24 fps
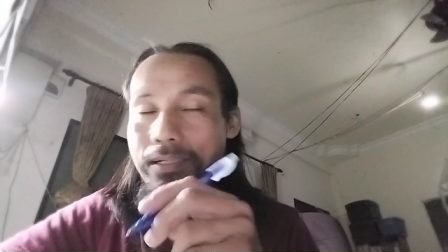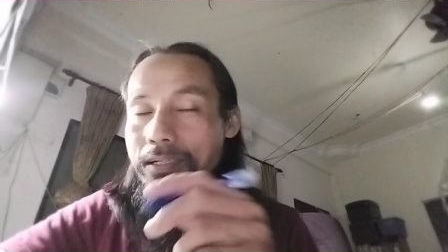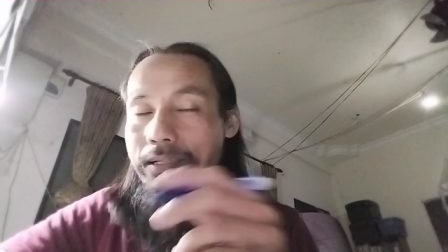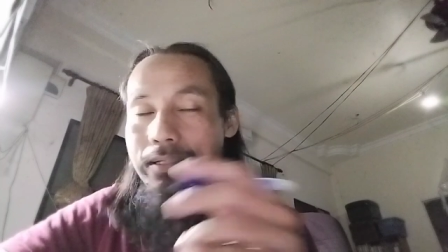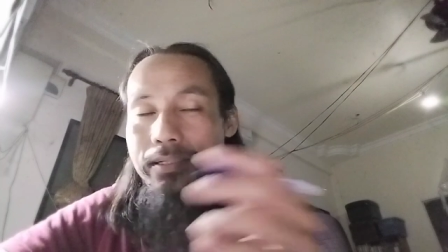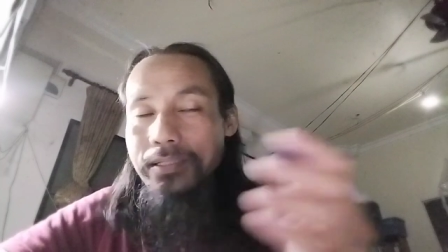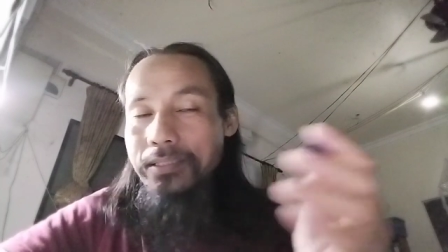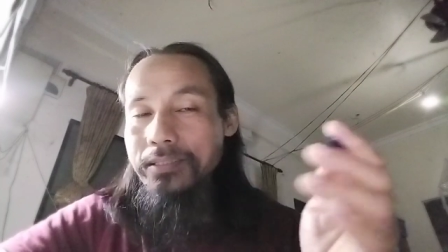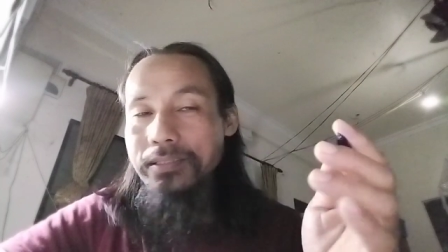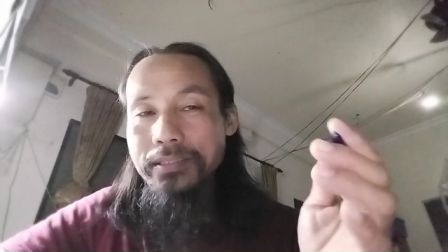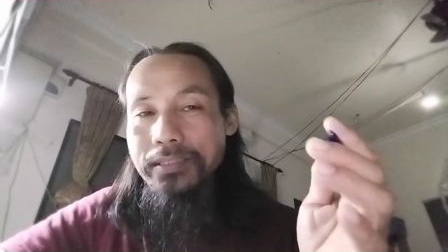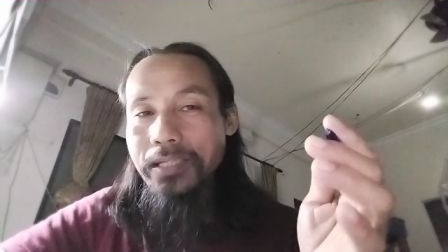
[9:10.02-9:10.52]

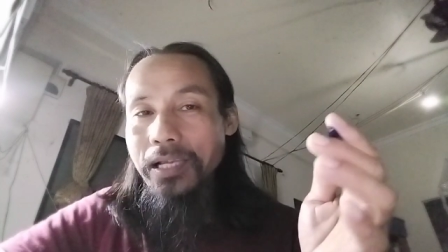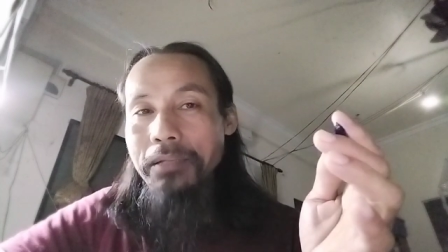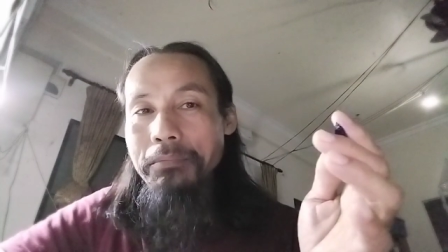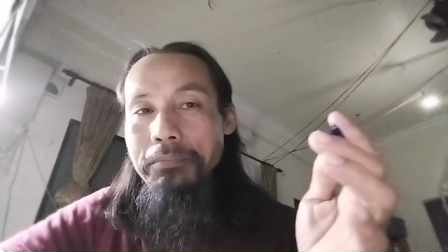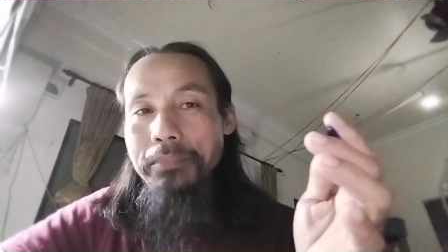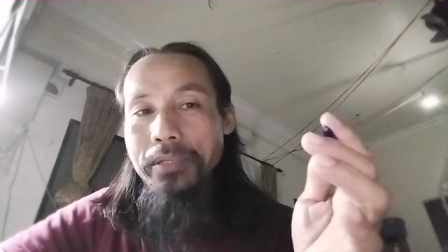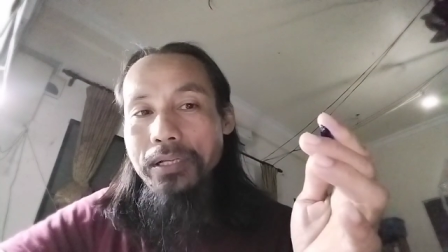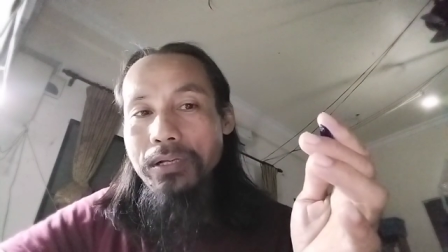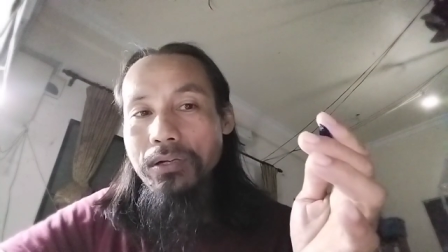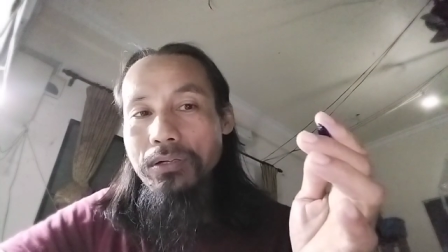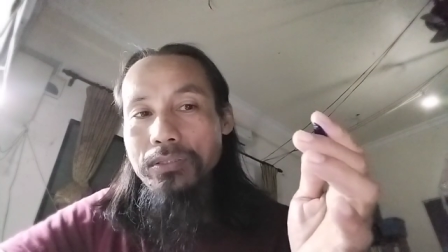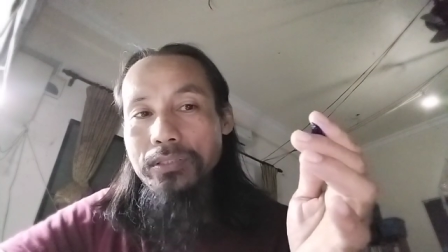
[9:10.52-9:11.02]
it can
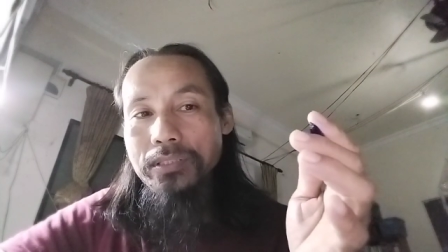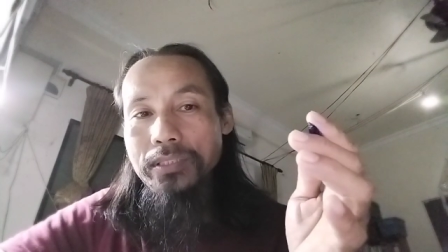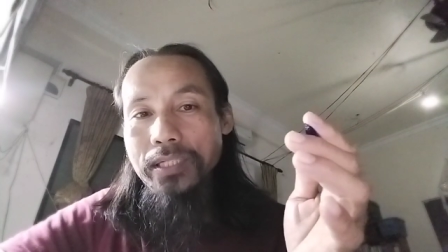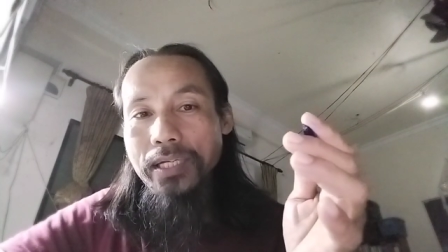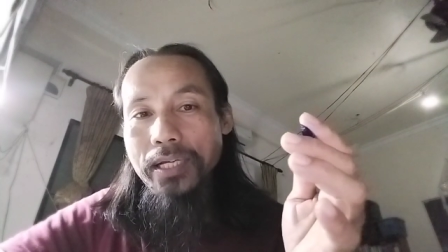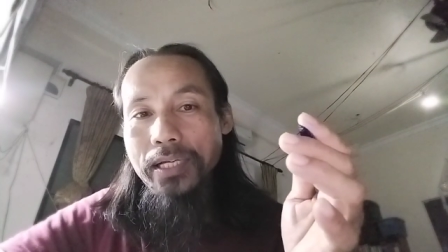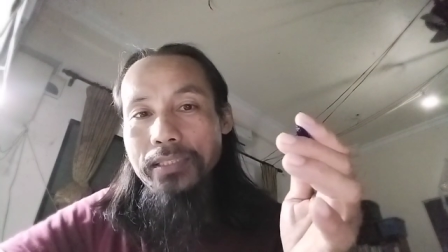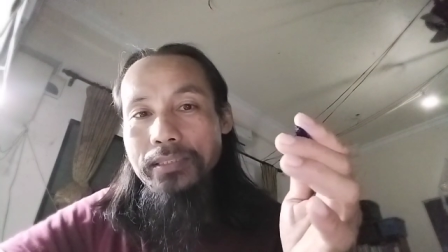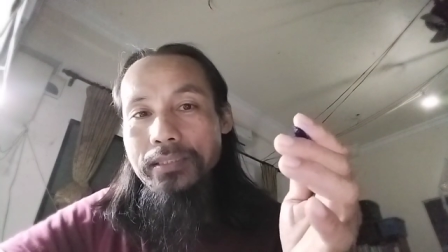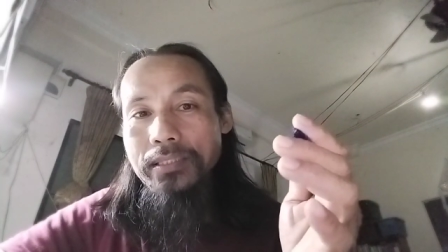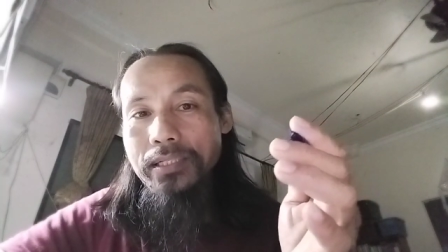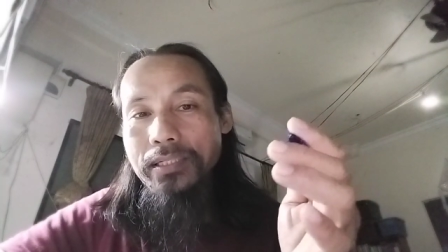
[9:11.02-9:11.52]
be considered
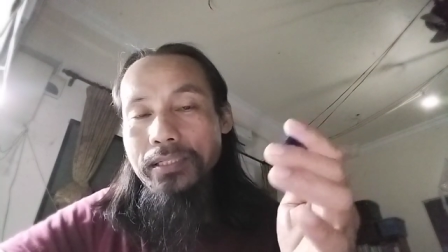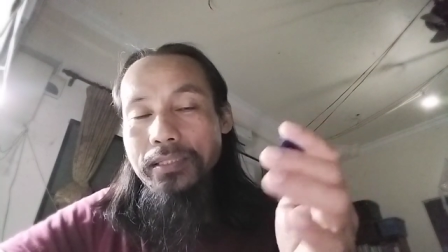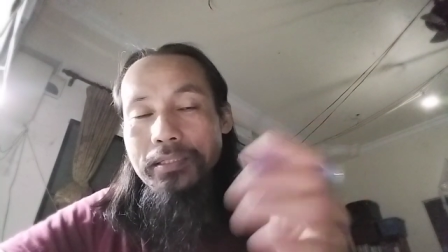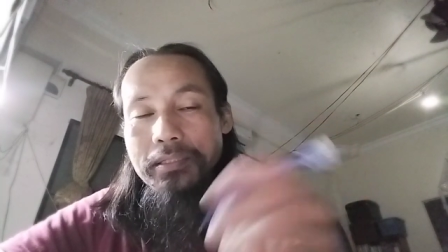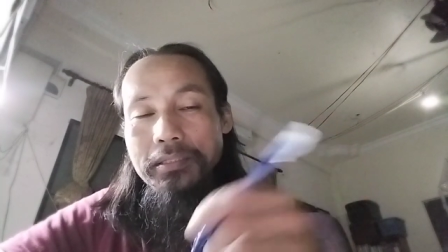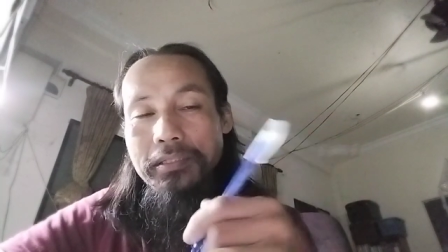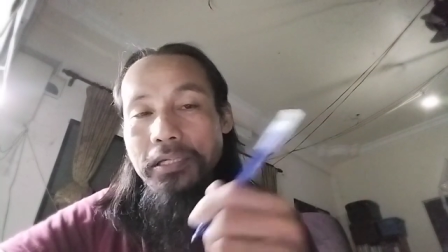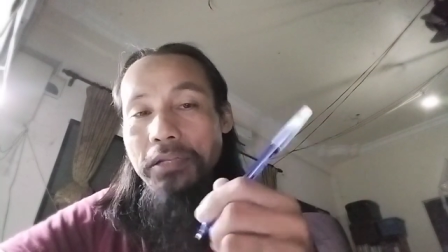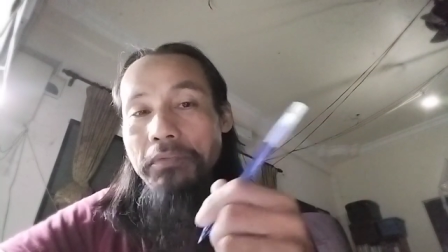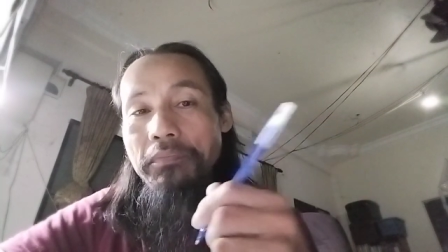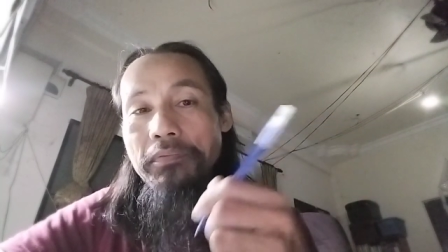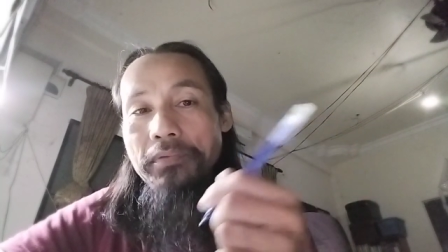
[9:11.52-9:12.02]
as a
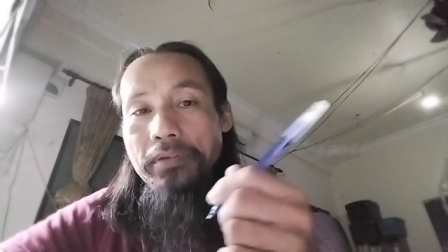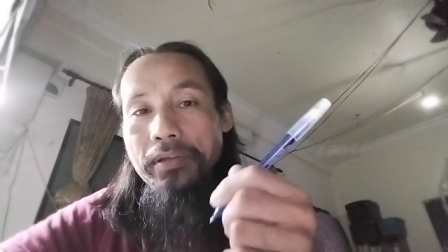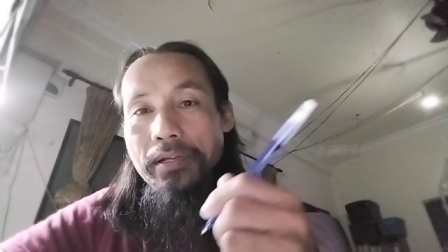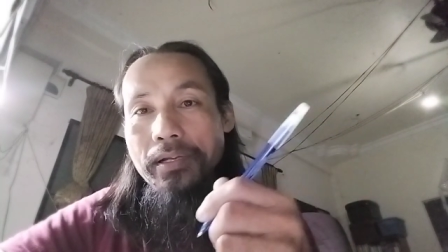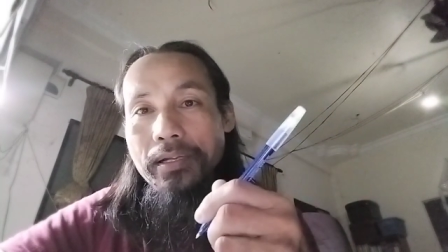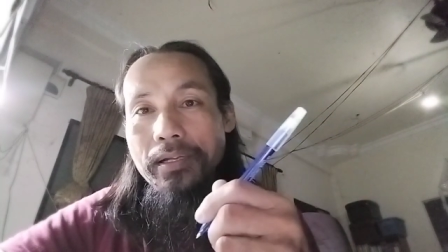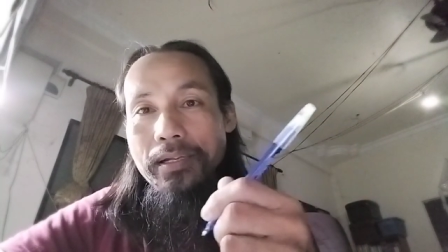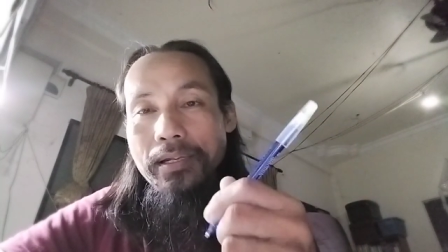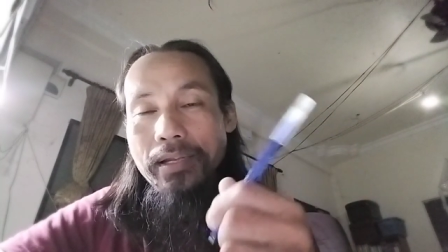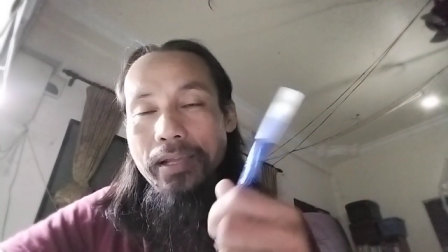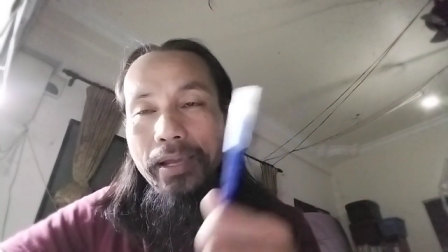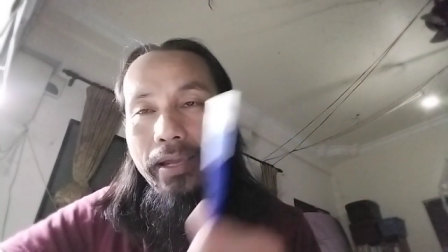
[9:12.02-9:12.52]

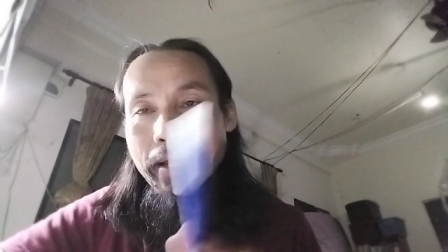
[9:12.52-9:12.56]
difficult,